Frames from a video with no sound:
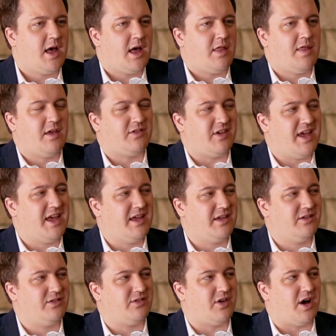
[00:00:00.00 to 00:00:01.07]
This
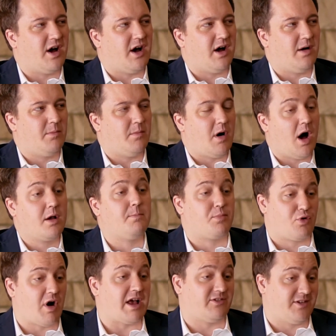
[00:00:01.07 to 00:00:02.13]
is
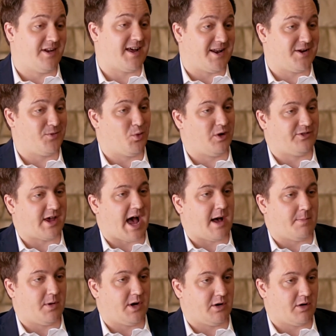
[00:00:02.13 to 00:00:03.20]
unprecedented what's
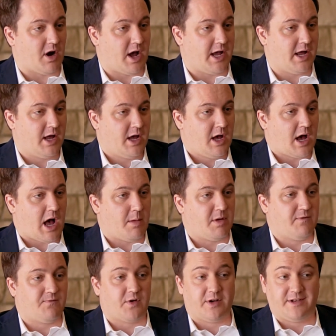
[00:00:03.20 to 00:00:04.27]
happening, right? I
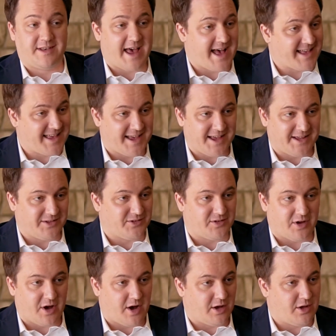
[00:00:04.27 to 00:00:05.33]
mean, for decades,
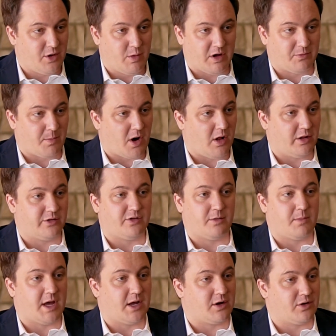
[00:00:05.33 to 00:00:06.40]
U.S.
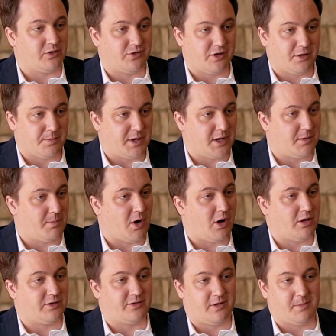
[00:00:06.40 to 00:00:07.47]
policymakers, European
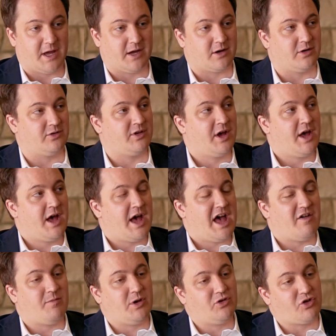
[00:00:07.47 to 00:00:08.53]
policymakers
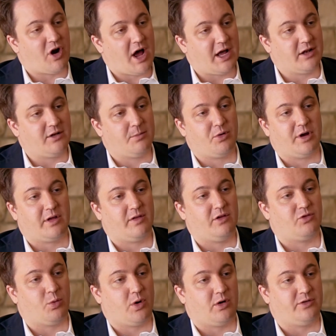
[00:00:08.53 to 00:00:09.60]
have been trying to bring
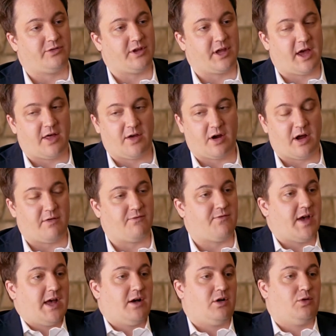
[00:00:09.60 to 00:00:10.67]
these worlds together, have
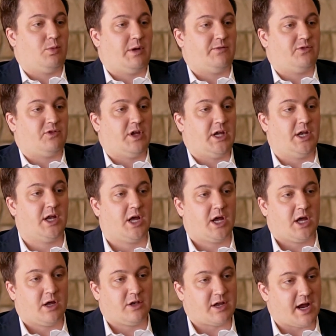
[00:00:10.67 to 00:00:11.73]
failed. We've seen
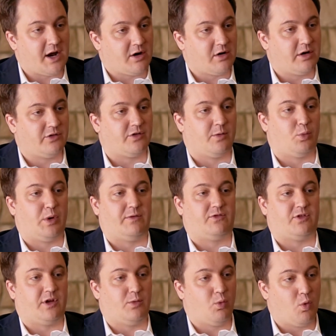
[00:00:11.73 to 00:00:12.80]
terrorism, we've
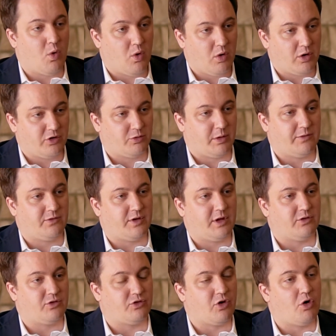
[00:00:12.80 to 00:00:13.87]
seen wars, we've
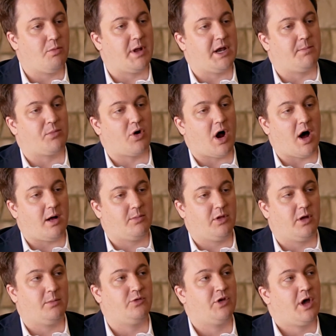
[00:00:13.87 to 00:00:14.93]
seen so many
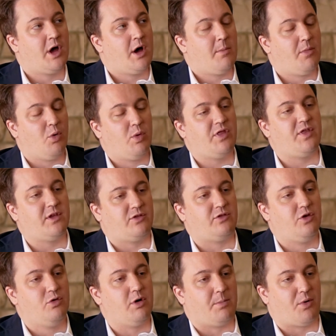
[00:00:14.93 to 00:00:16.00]
problems. But with this
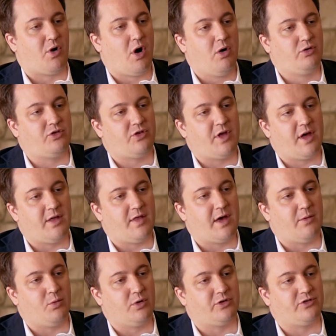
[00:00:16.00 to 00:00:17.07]
new approach
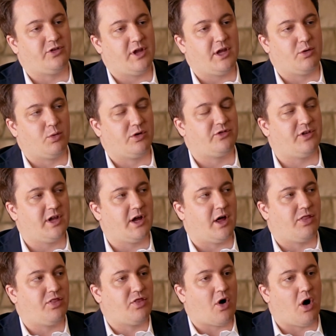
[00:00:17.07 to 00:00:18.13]
that we're seeing a
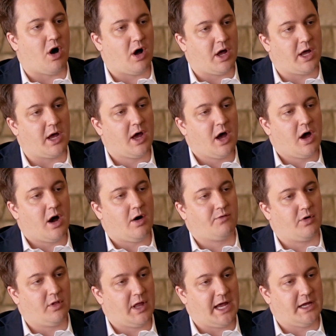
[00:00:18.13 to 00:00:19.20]
thawing of
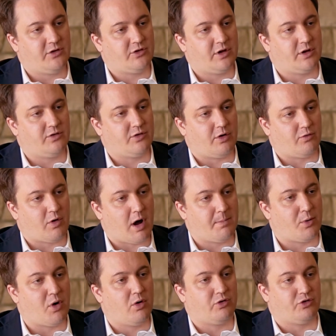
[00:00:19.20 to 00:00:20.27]
relations, a
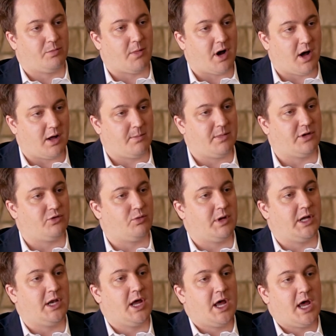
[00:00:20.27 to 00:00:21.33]
rapprochement
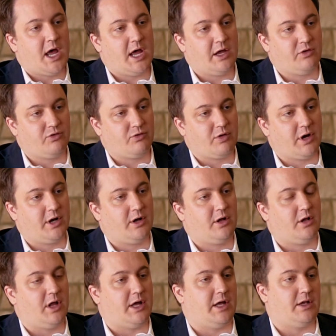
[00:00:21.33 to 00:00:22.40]
between
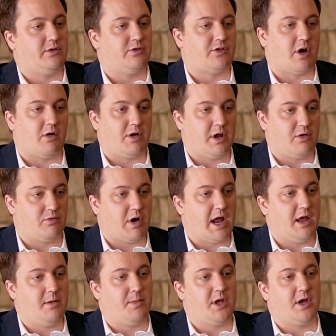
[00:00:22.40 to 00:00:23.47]
Israel and Saudi
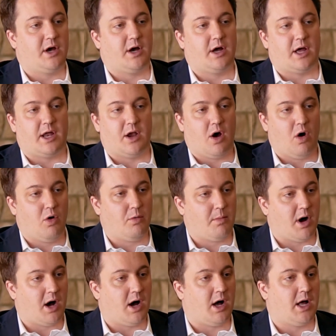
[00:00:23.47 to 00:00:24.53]
Arabia and
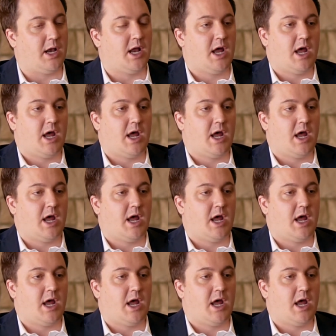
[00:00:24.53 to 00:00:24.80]
Oman